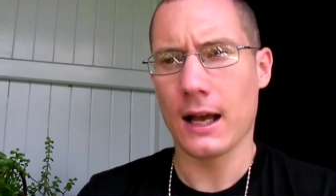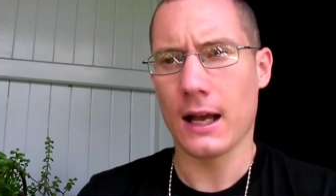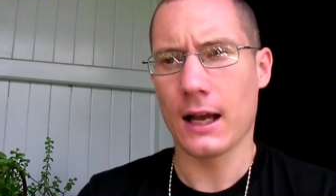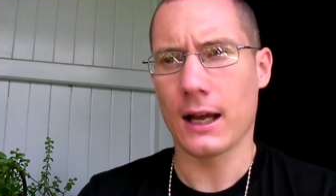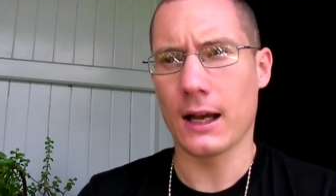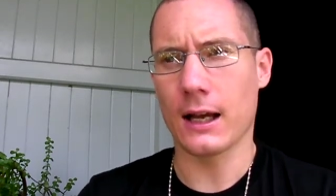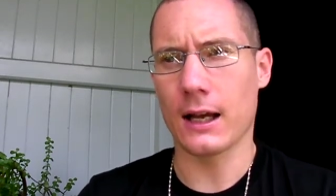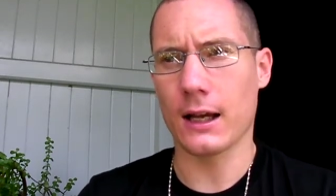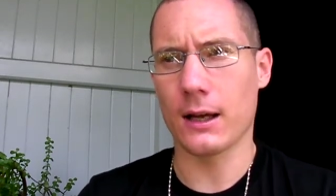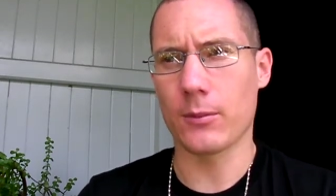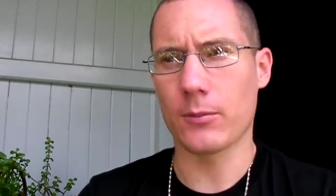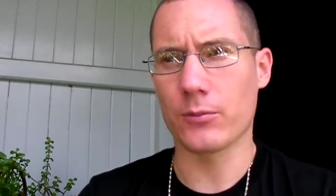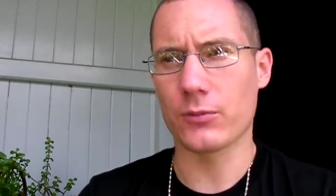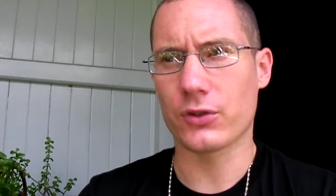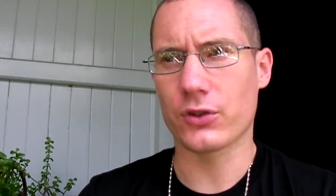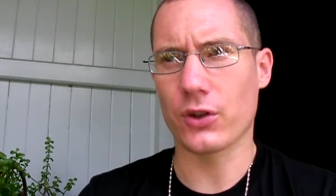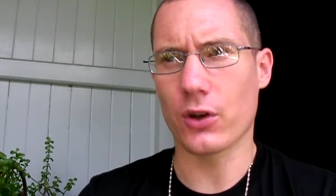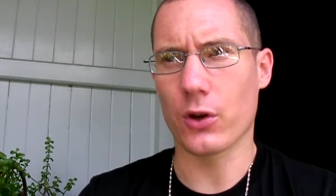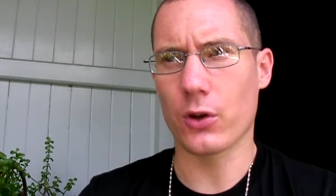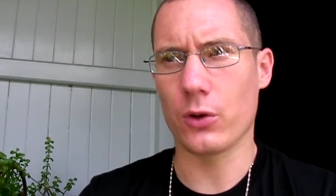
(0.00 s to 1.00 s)
Um,
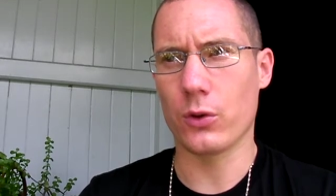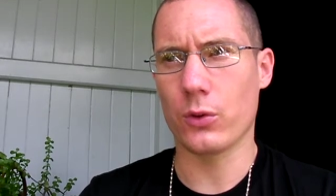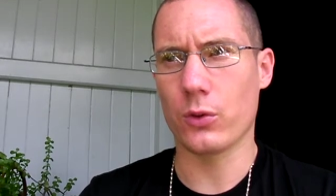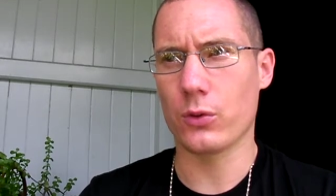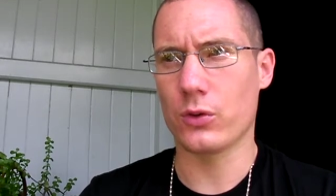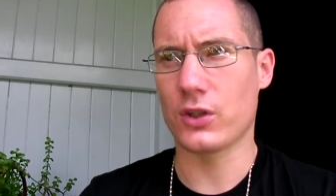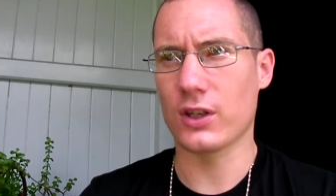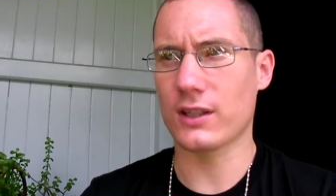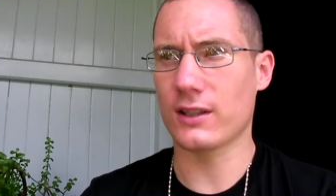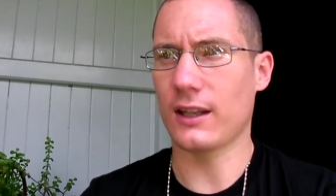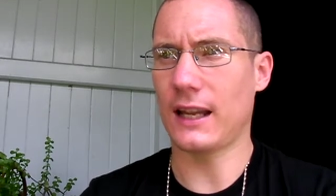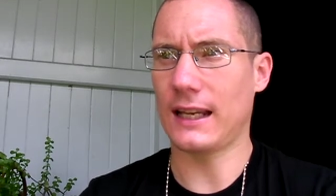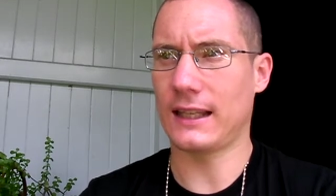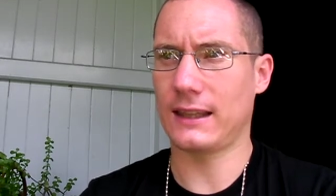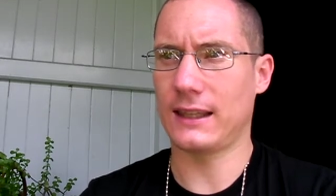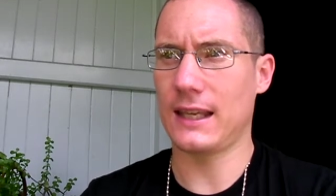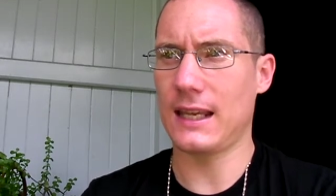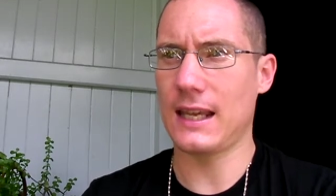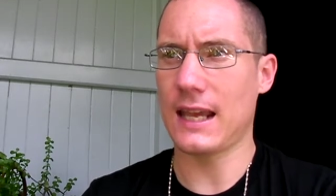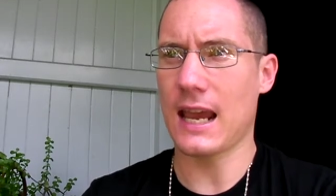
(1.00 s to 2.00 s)
so, just
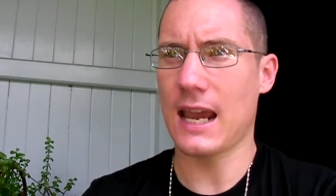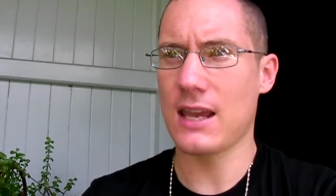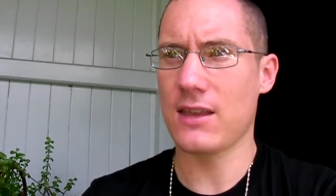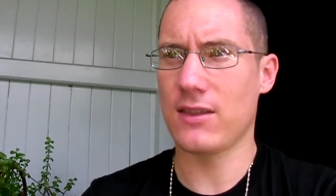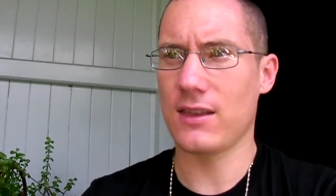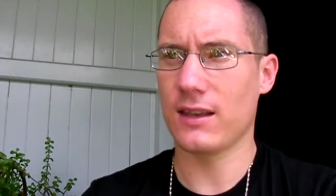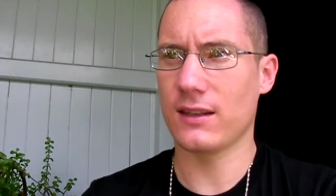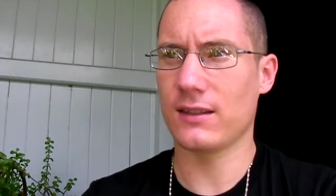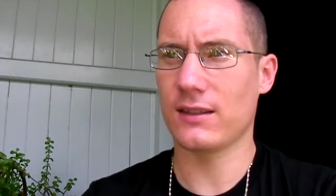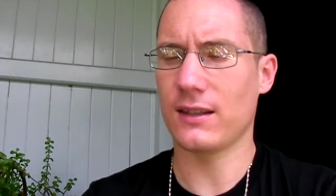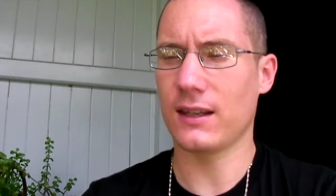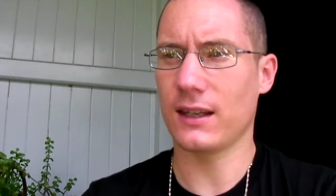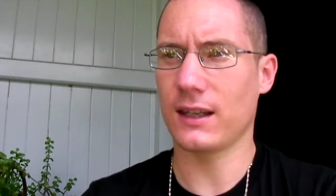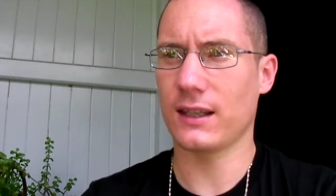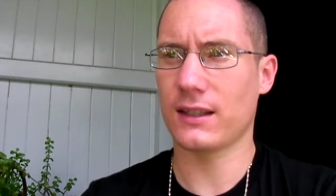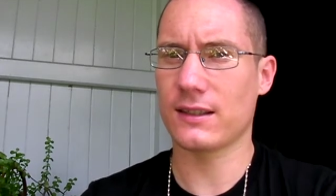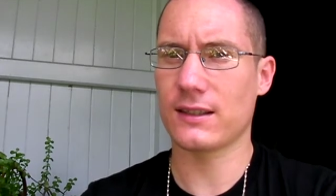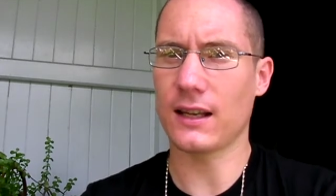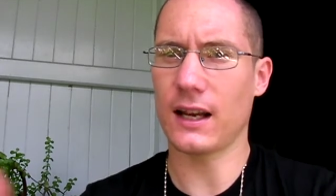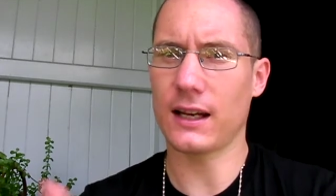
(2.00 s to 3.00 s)
like the atheistic
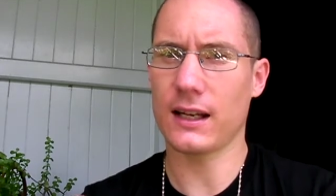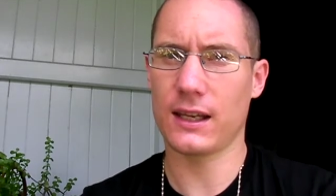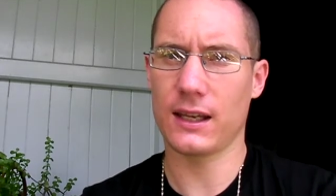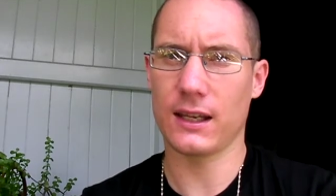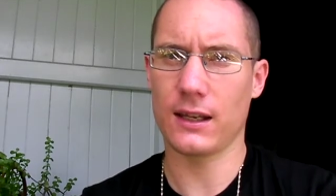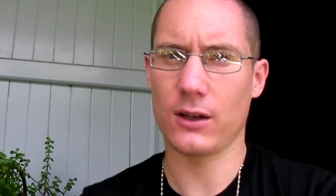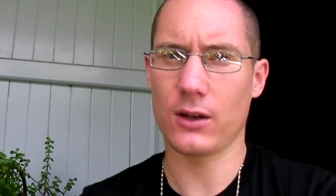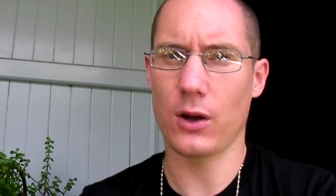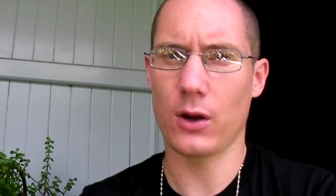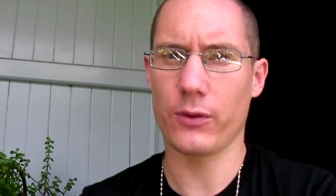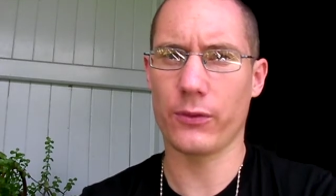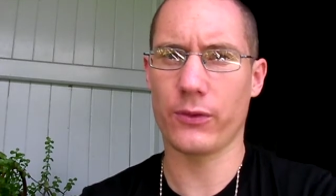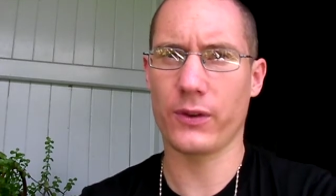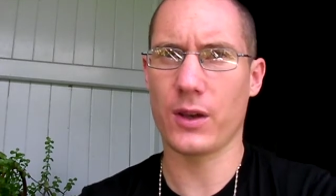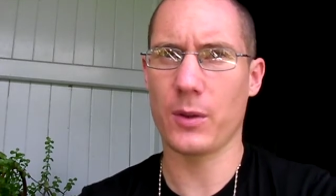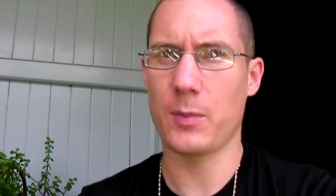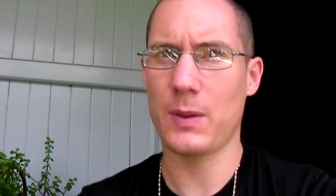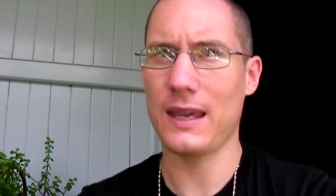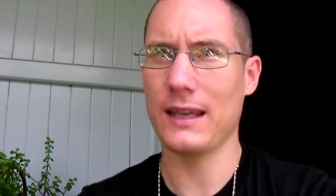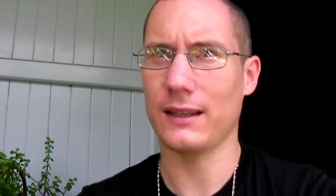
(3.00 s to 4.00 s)
Sankhya of
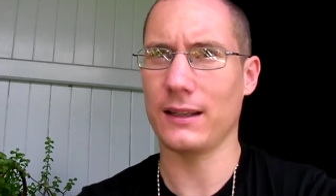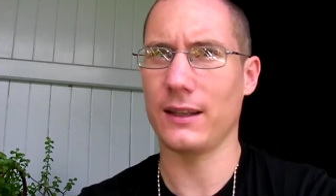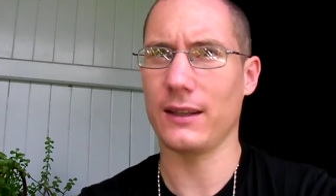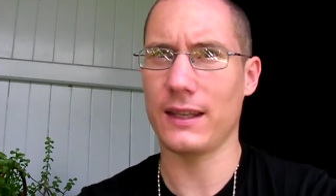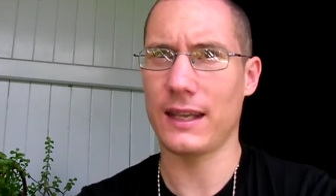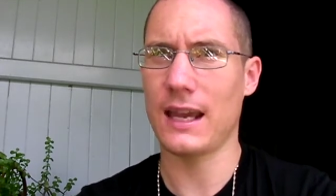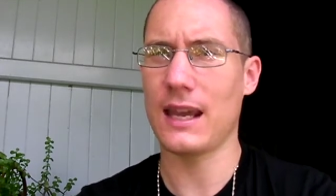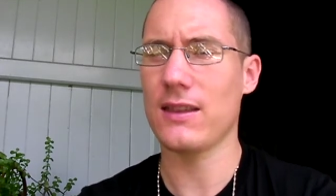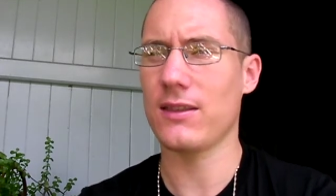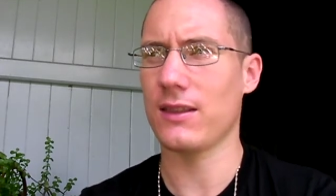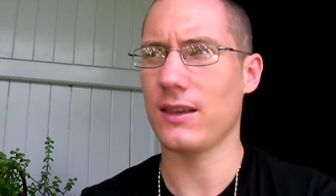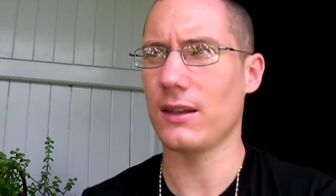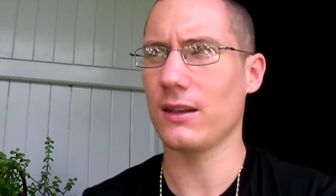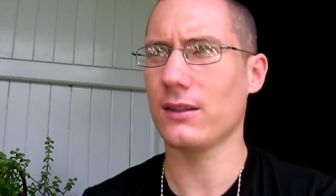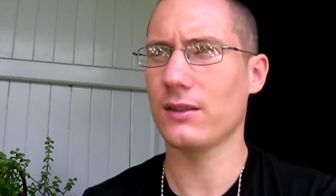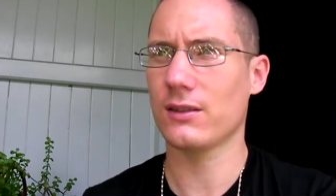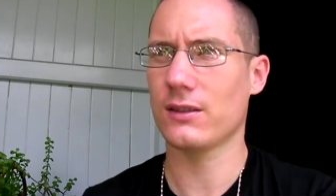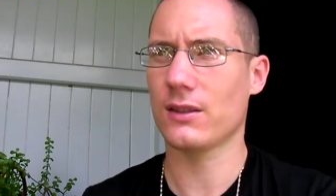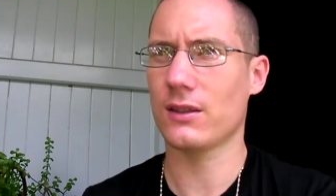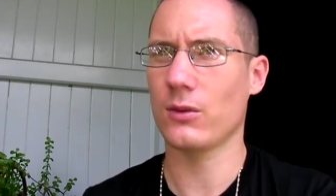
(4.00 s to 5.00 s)
Kapila, the
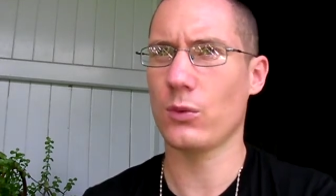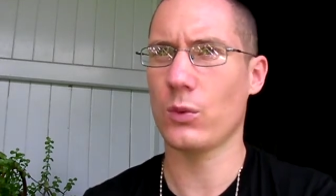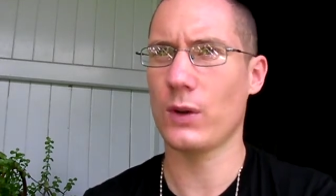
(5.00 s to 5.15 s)
atheist,